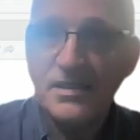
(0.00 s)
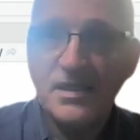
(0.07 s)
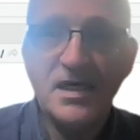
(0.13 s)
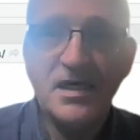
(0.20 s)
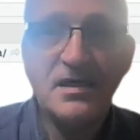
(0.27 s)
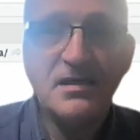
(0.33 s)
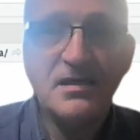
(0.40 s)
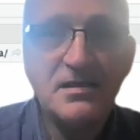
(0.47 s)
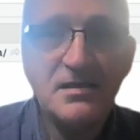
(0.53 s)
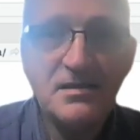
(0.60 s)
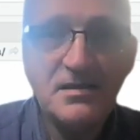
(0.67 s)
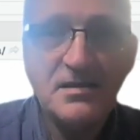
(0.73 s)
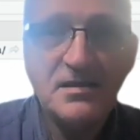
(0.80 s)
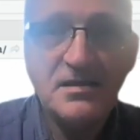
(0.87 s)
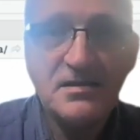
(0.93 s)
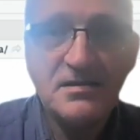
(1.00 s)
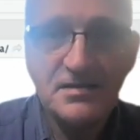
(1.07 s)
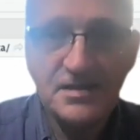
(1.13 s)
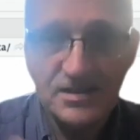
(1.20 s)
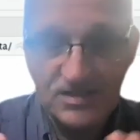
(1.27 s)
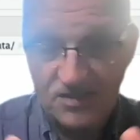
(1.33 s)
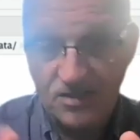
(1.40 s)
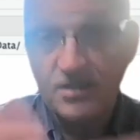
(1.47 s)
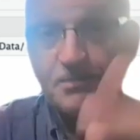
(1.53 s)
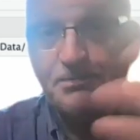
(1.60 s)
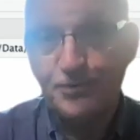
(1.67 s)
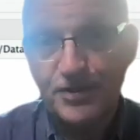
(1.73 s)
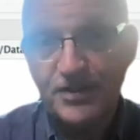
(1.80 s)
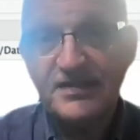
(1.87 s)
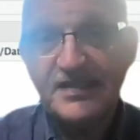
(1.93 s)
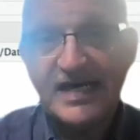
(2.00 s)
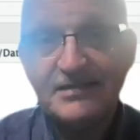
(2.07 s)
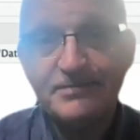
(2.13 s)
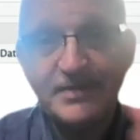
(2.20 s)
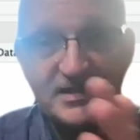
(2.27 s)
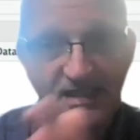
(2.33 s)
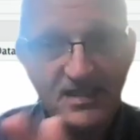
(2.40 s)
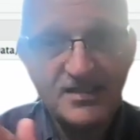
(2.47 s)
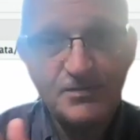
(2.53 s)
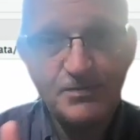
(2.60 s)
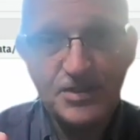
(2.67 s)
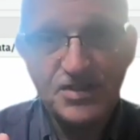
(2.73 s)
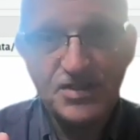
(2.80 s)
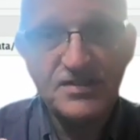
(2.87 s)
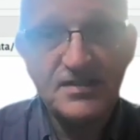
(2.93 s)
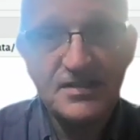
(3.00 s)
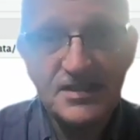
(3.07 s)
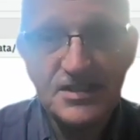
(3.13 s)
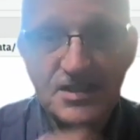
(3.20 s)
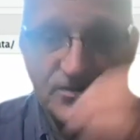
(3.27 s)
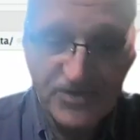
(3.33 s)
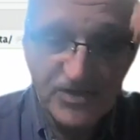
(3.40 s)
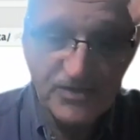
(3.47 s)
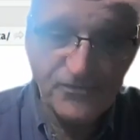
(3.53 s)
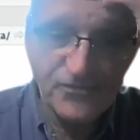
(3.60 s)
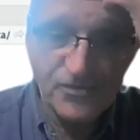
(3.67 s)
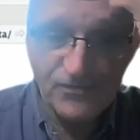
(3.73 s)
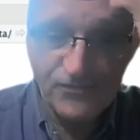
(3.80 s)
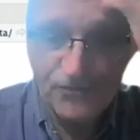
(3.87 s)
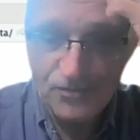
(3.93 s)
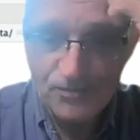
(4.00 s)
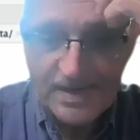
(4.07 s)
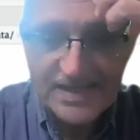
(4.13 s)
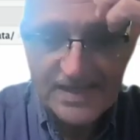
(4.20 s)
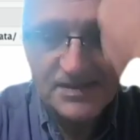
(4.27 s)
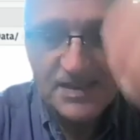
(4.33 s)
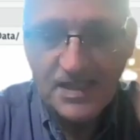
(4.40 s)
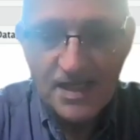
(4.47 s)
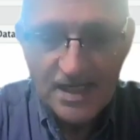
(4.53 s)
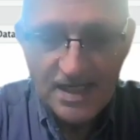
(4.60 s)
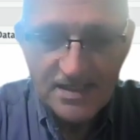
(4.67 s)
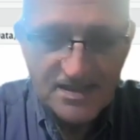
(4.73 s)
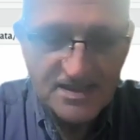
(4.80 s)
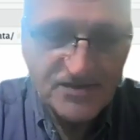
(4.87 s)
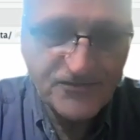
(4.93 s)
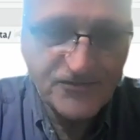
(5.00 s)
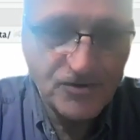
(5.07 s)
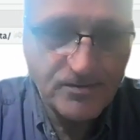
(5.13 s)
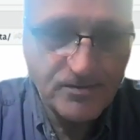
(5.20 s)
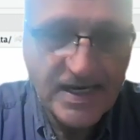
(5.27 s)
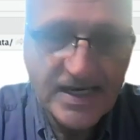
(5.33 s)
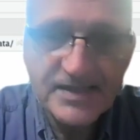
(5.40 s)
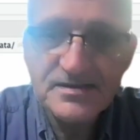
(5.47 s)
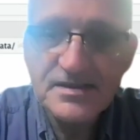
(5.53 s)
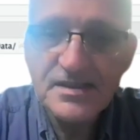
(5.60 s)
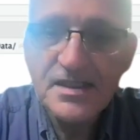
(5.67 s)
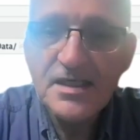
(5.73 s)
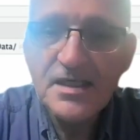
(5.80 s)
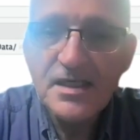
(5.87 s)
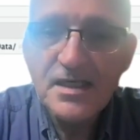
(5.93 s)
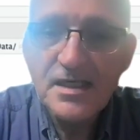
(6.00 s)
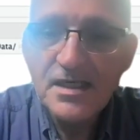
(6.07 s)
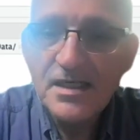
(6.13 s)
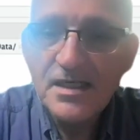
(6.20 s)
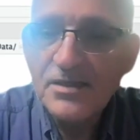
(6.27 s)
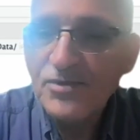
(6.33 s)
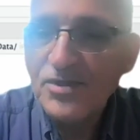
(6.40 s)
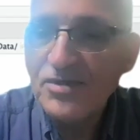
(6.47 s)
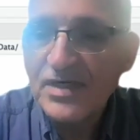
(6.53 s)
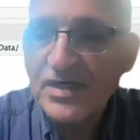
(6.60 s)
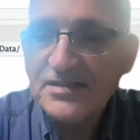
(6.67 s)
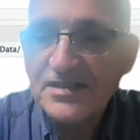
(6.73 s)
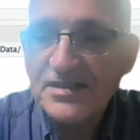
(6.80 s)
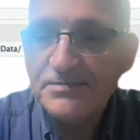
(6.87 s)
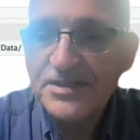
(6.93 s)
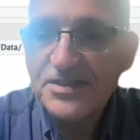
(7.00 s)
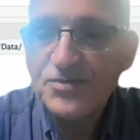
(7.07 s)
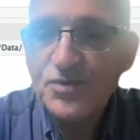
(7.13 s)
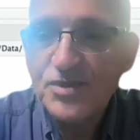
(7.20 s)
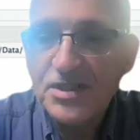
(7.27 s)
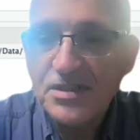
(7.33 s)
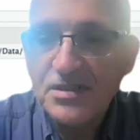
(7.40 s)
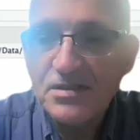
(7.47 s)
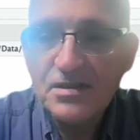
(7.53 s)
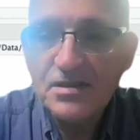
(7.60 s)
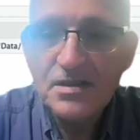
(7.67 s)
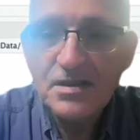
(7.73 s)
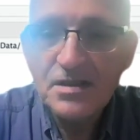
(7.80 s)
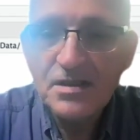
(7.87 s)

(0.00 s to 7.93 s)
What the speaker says: uh, it's going to print that, but in a specific format. And this format, we write it between